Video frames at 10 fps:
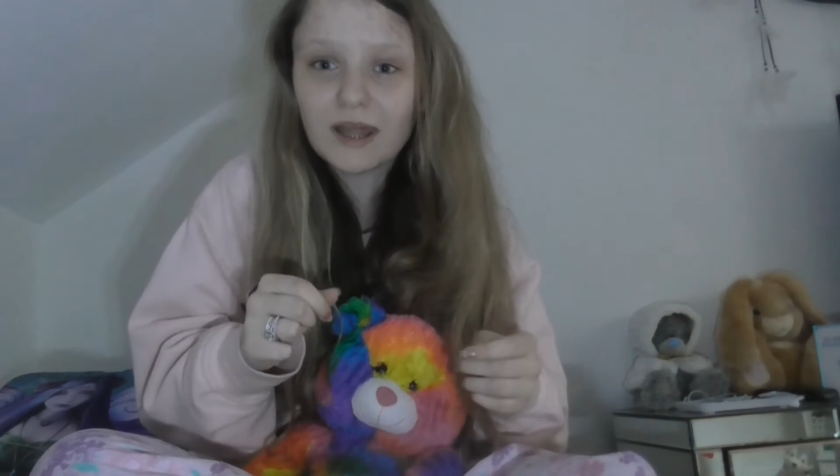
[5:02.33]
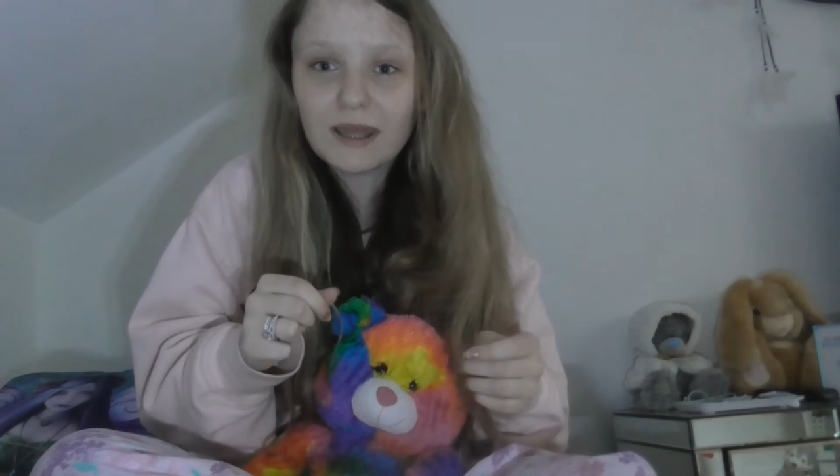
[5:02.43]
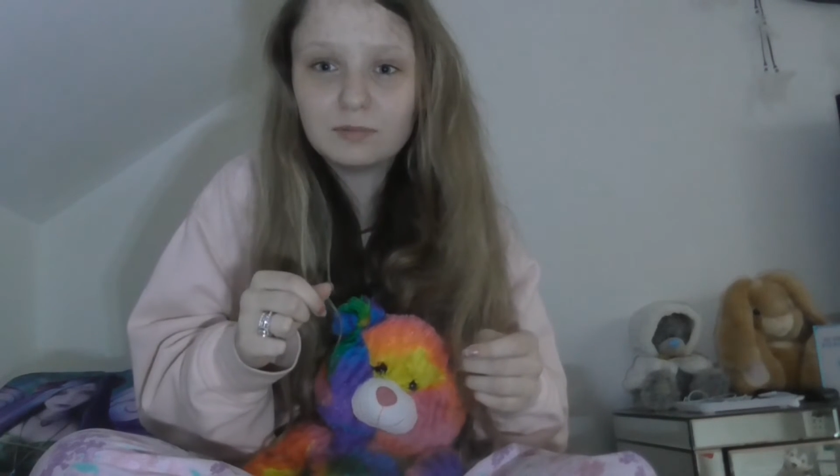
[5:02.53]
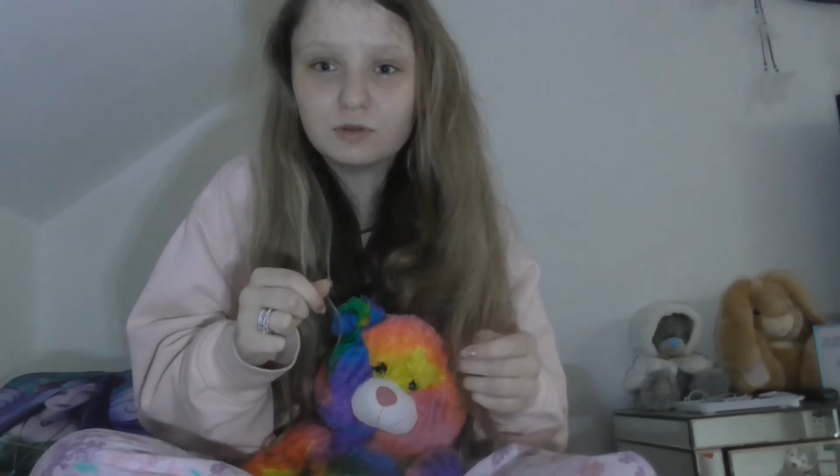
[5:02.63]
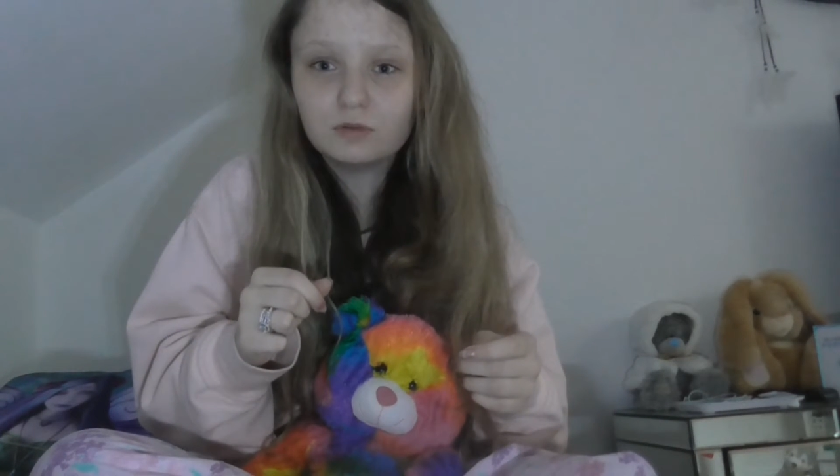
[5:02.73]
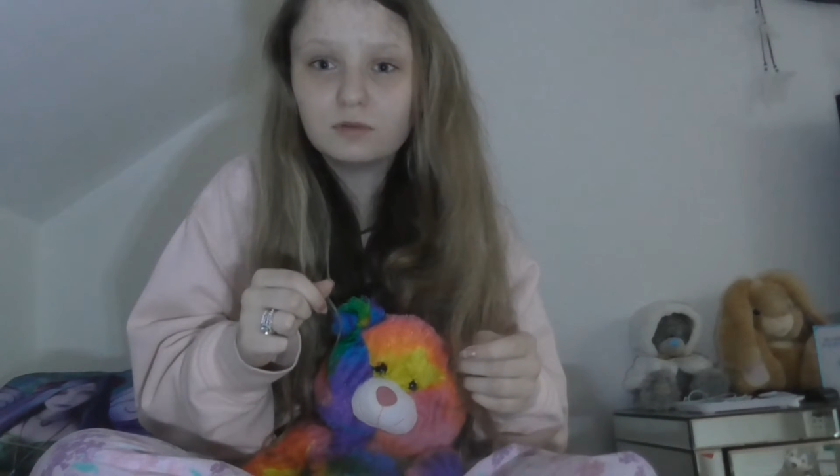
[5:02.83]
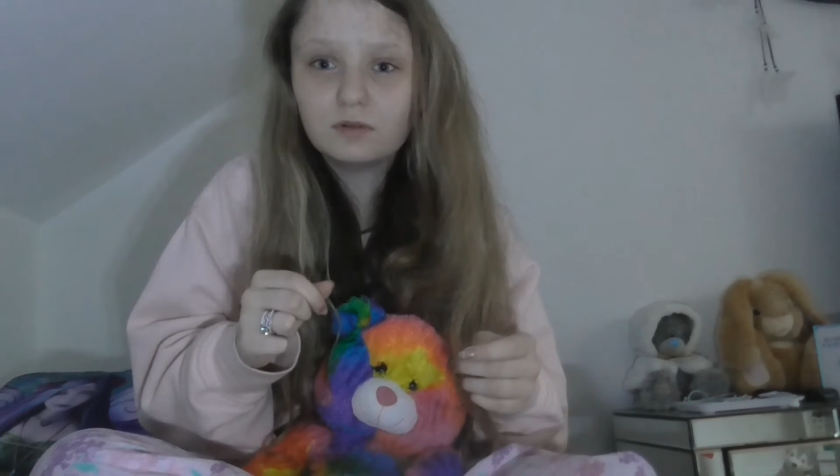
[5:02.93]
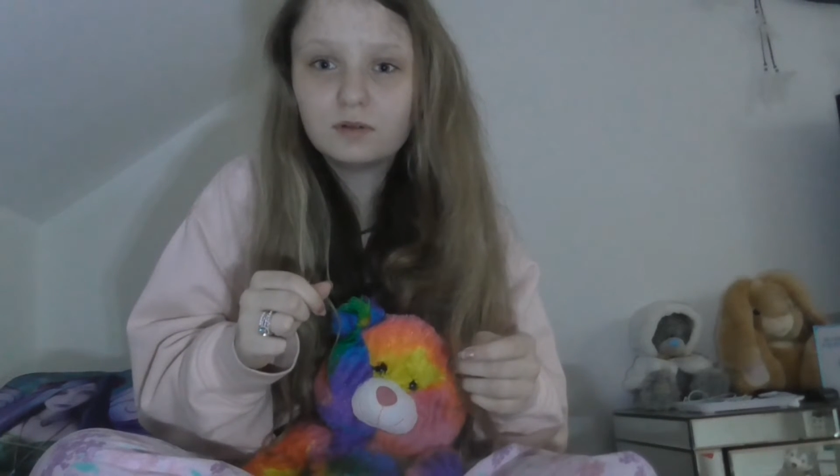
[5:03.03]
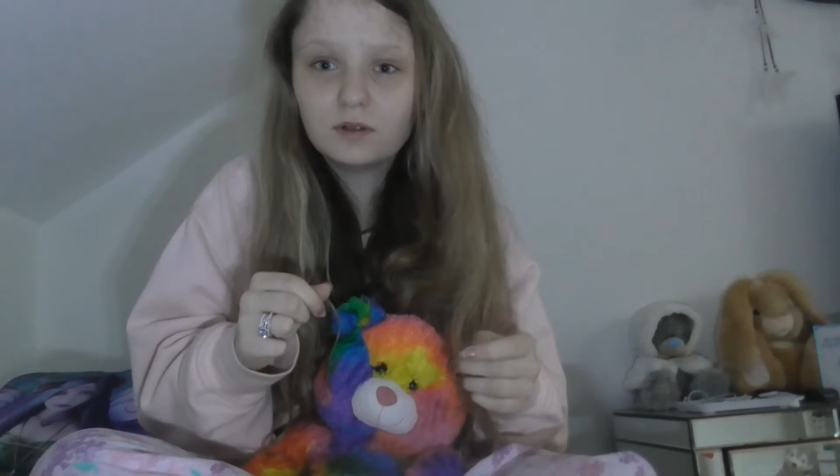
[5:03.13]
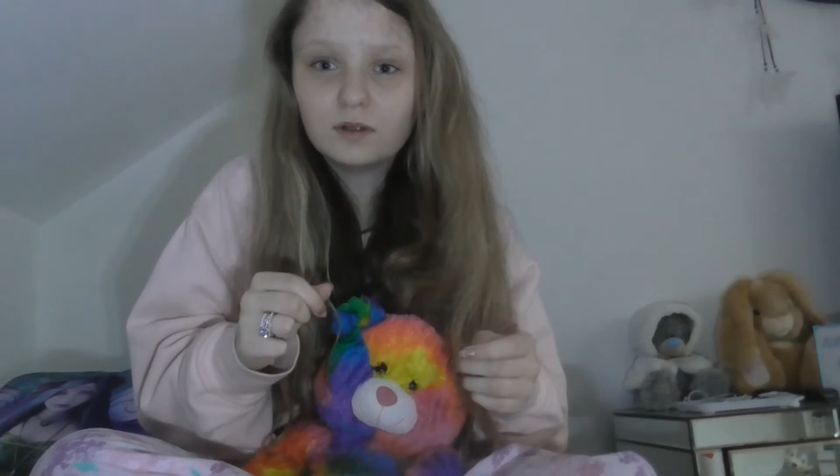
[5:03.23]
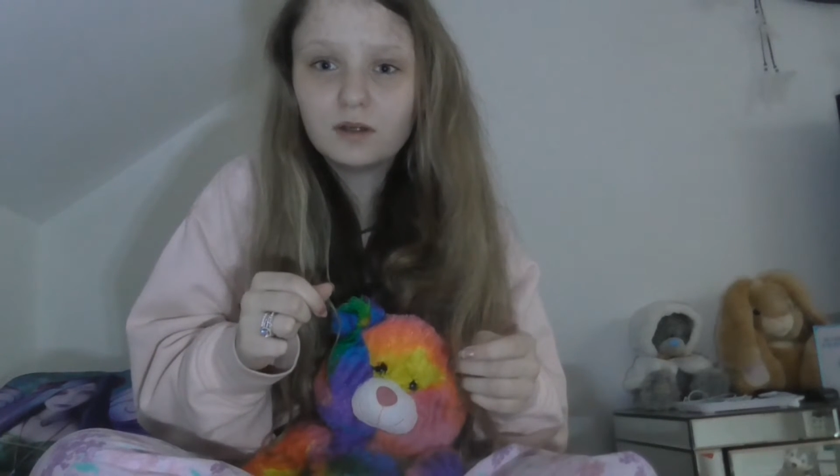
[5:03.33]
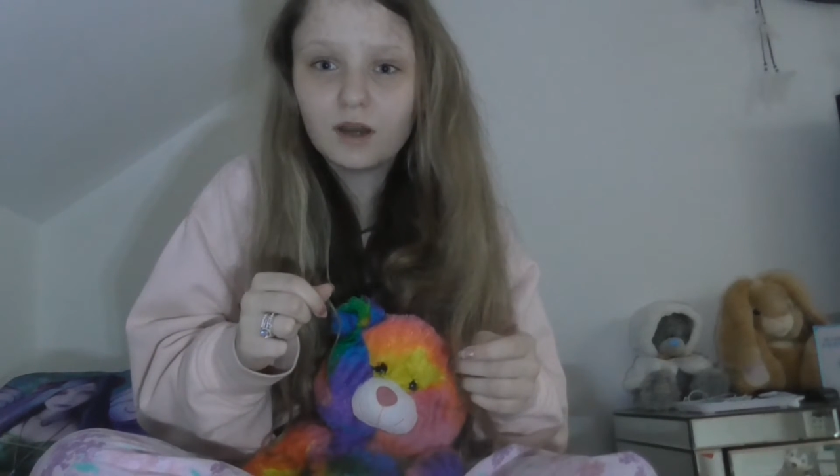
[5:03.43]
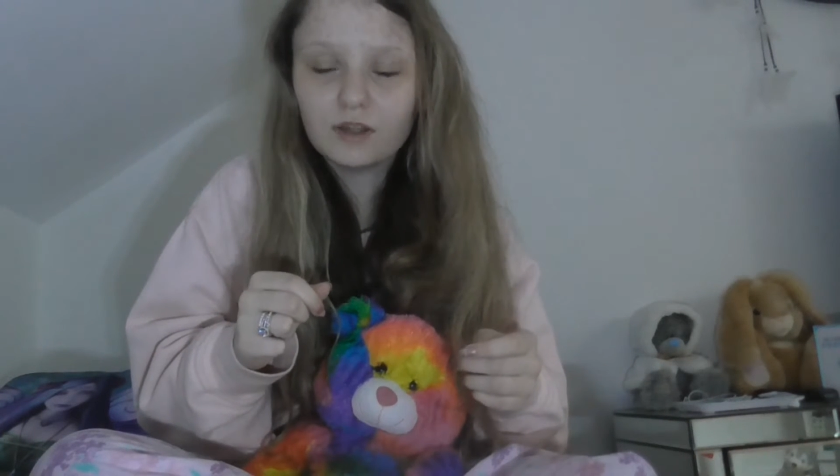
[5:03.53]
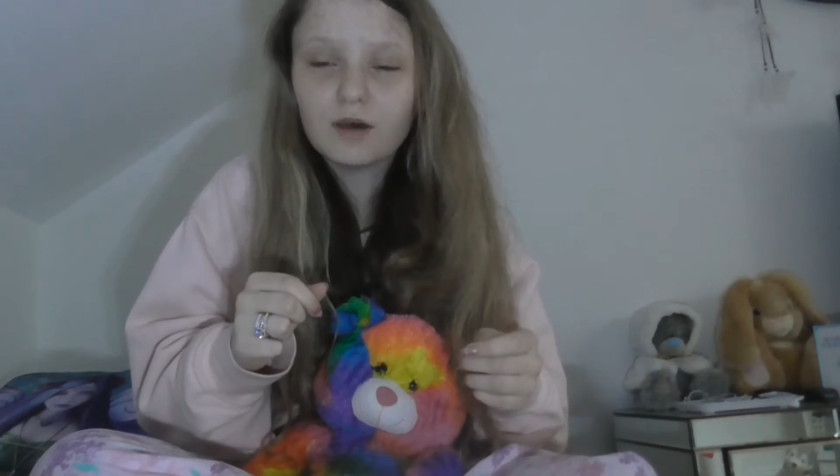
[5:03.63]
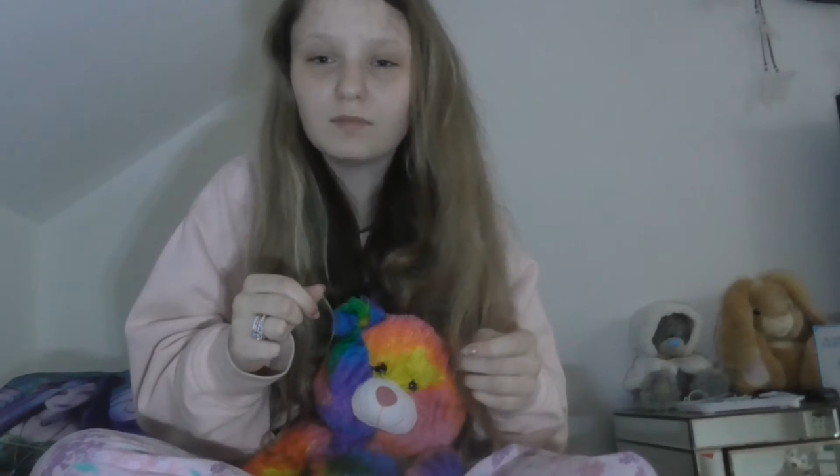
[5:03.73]
label.
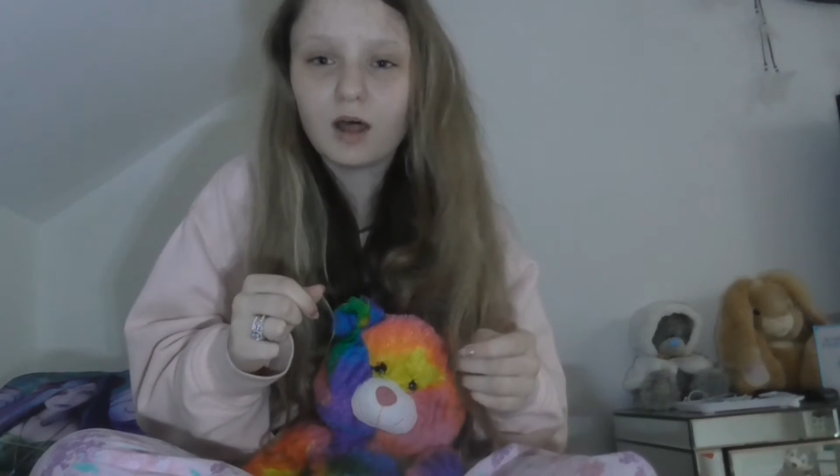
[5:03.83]
And I'm